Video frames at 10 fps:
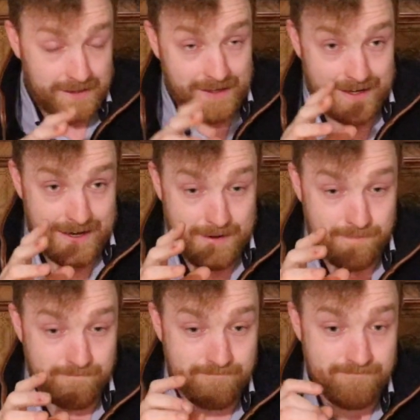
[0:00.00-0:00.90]

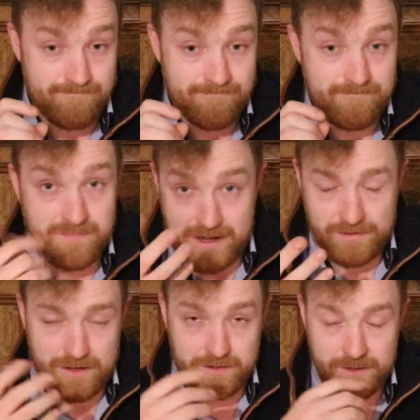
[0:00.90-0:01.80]
I
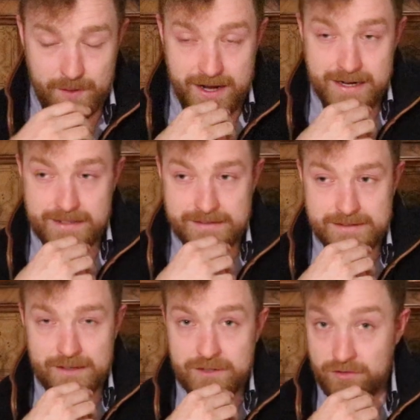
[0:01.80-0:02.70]
was out in Spain,
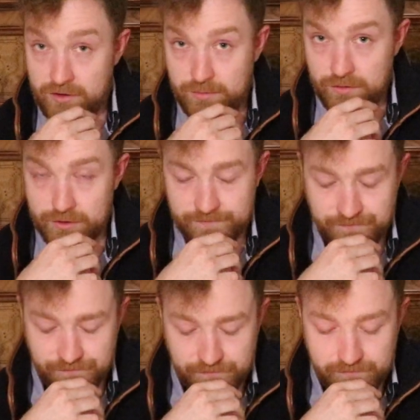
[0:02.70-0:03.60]
and I was out in the boat,
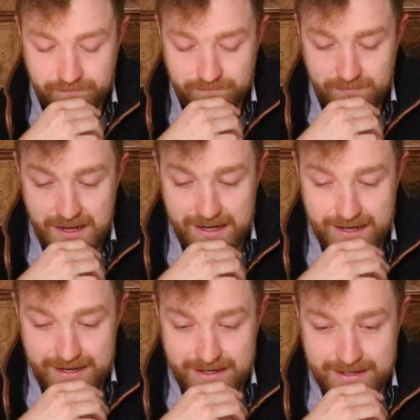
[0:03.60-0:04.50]

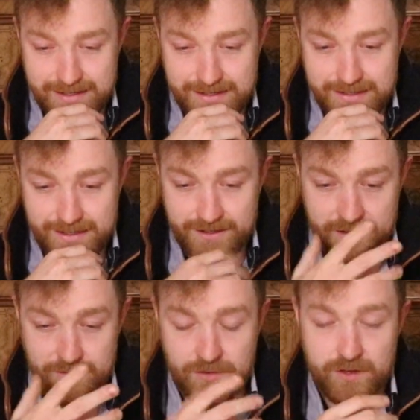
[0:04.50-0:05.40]
and I
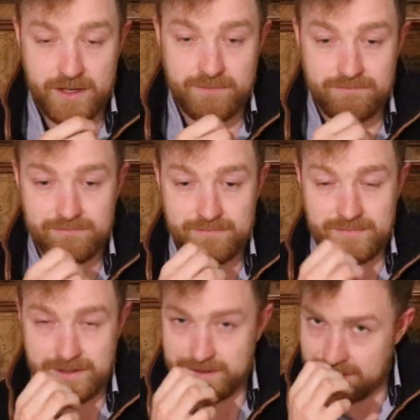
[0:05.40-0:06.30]
thought
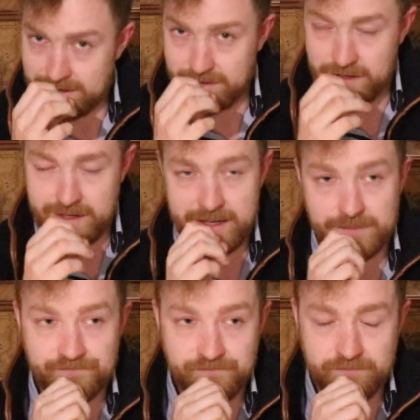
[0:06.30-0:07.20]
this is a good idea.
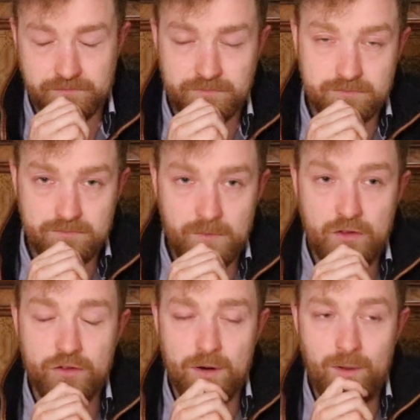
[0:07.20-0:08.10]

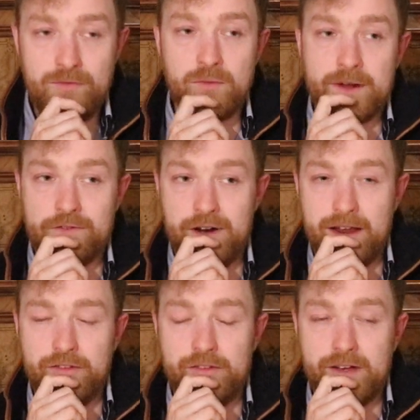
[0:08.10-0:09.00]
So I went with my
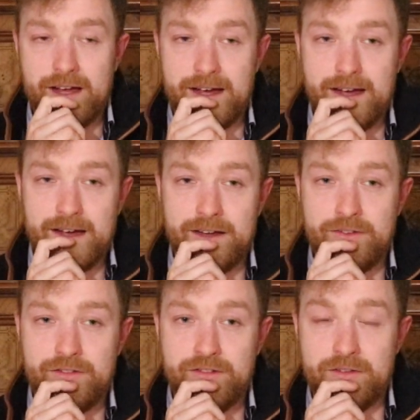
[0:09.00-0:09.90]
friend
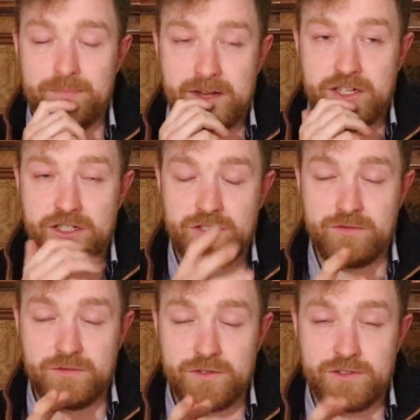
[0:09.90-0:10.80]
to the beach,
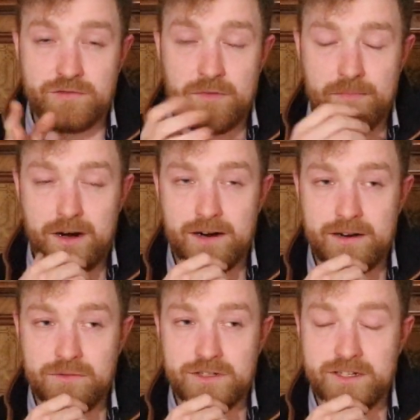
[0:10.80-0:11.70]
to a bar. It was a